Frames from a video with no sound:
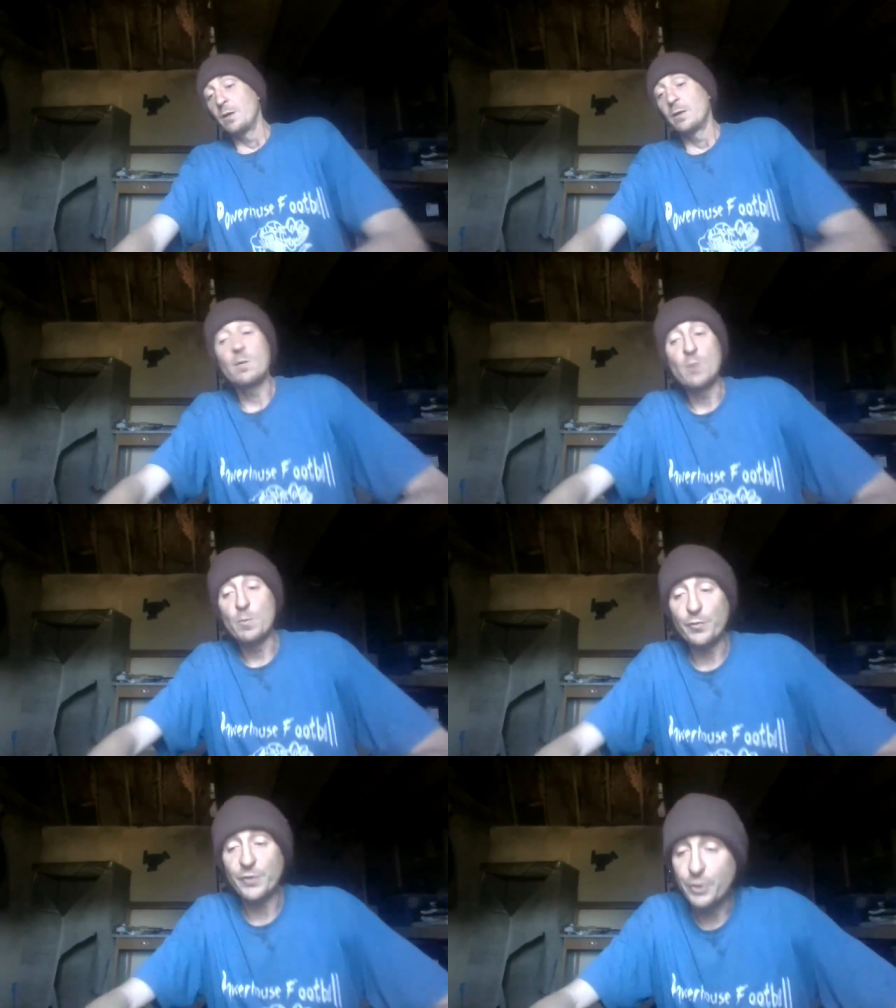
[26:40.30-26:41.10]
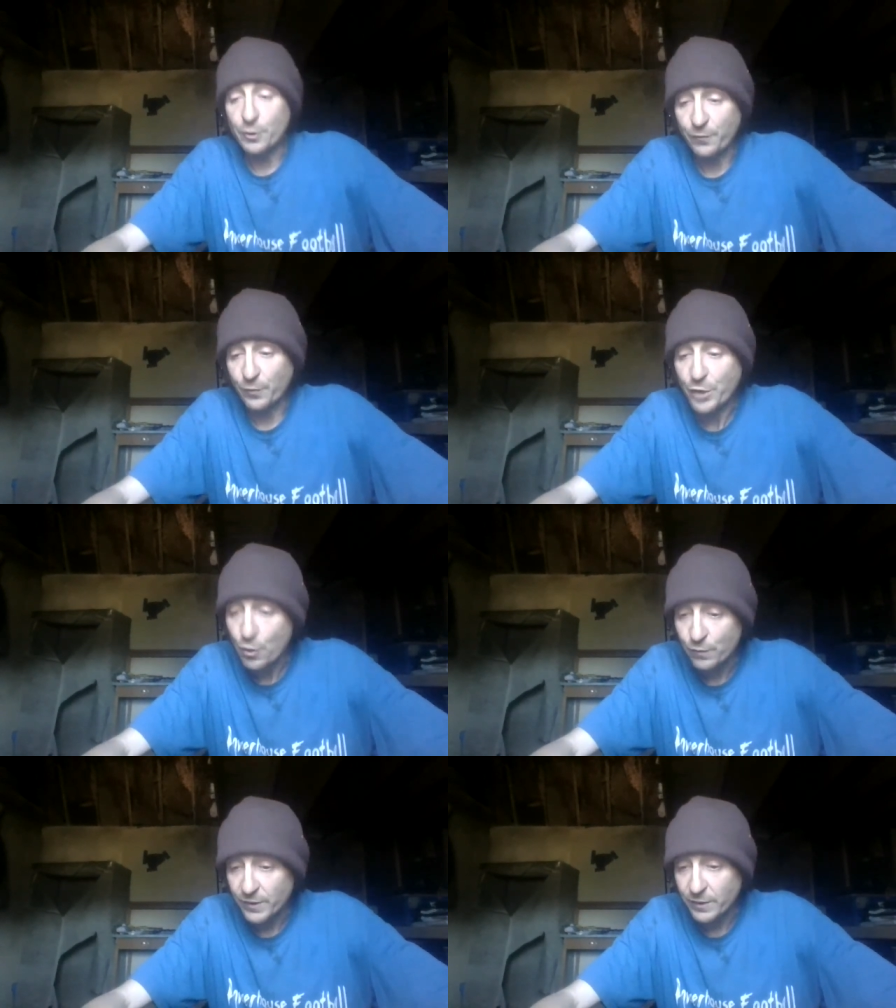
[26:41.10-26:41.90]
Come up with the cure for
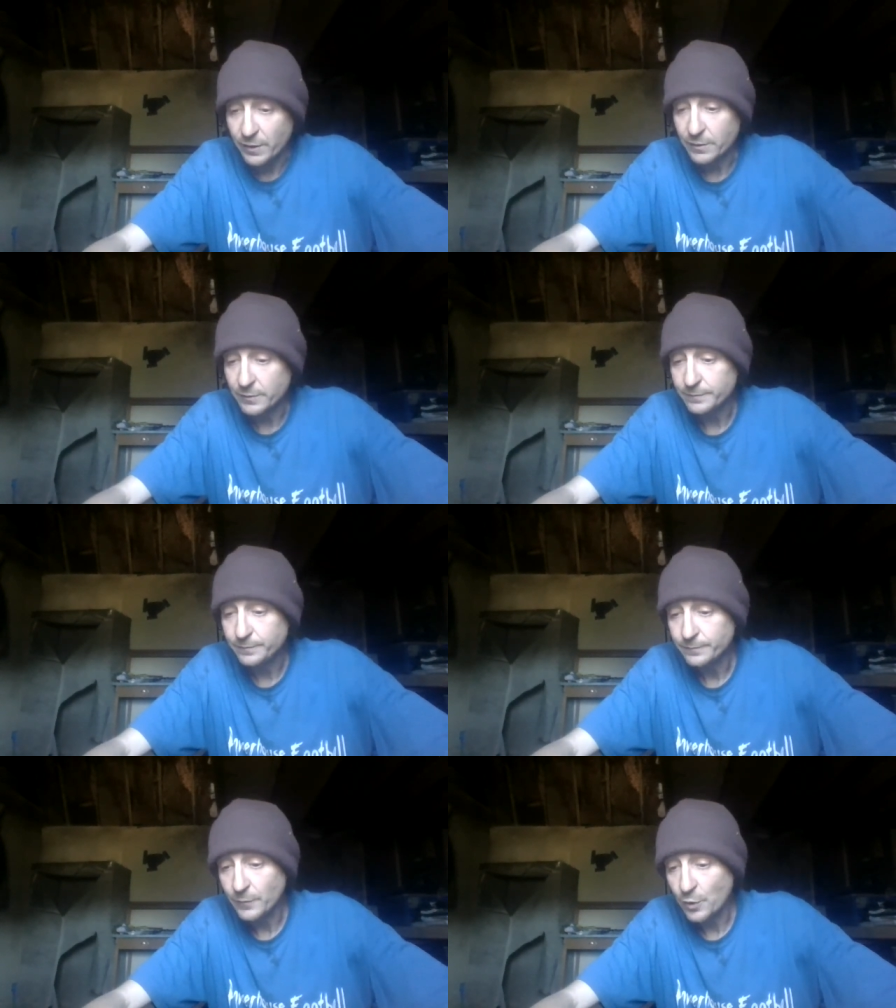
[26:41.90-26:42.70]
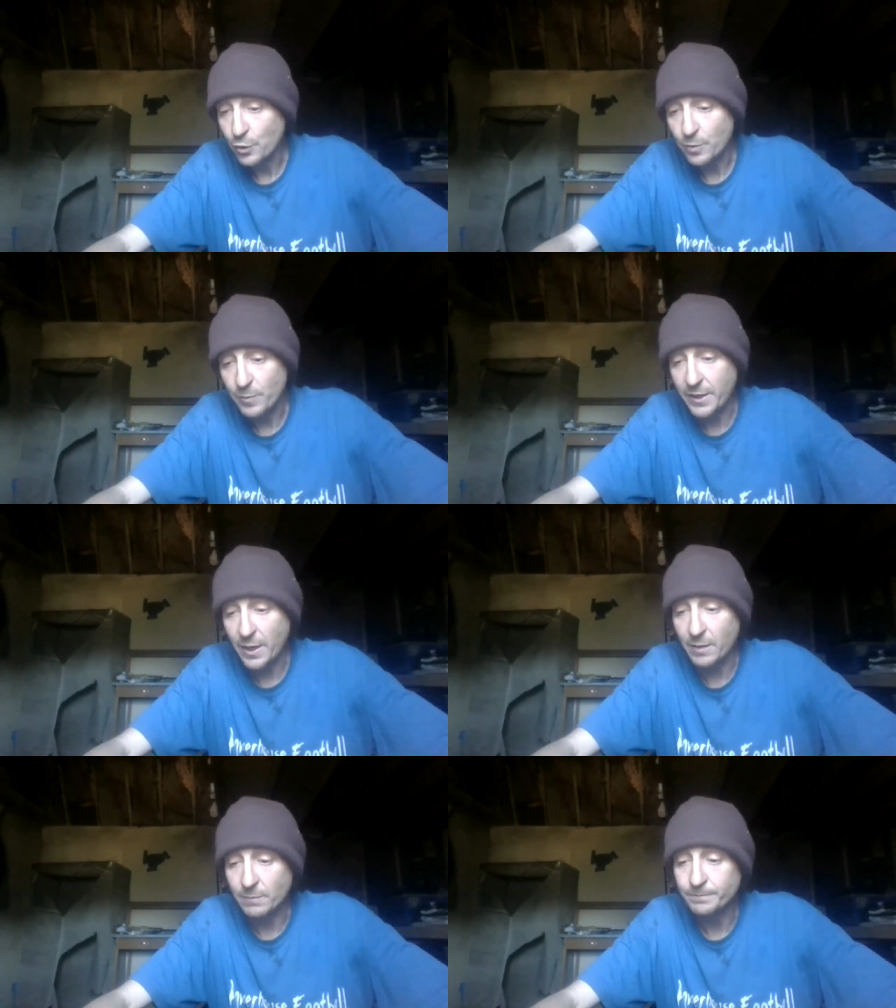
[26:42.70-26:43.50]
COVID. Could have
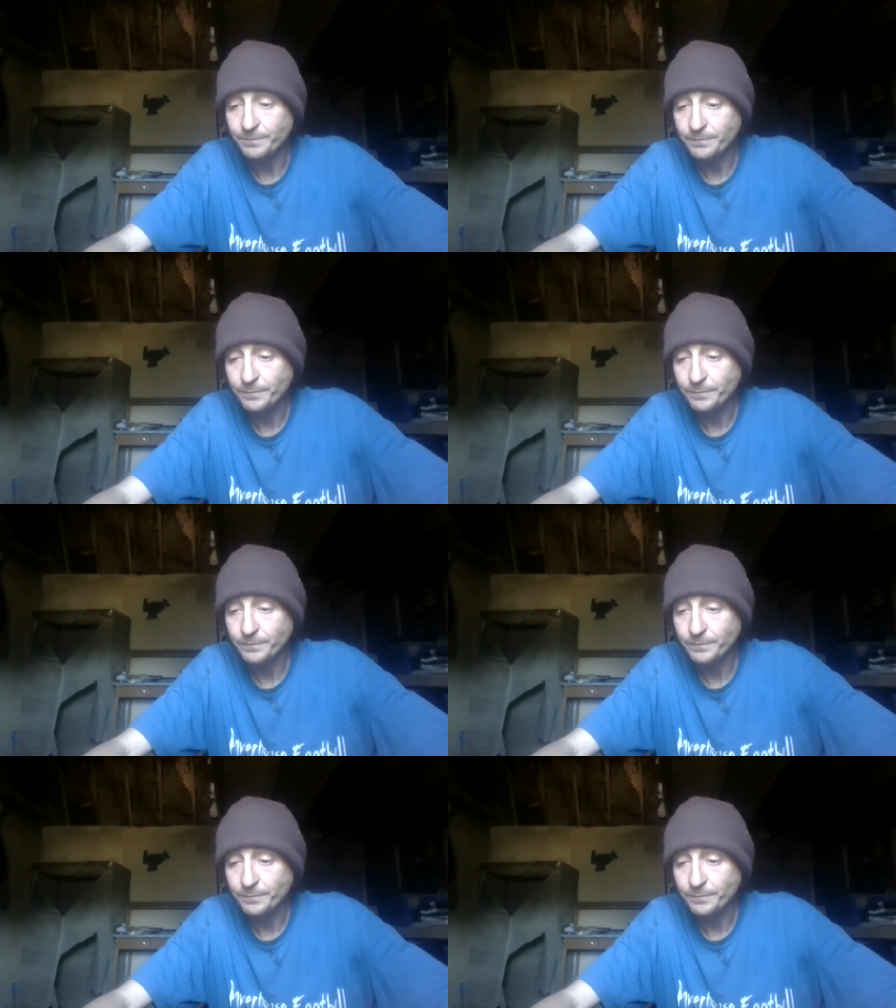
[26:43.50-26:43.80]
became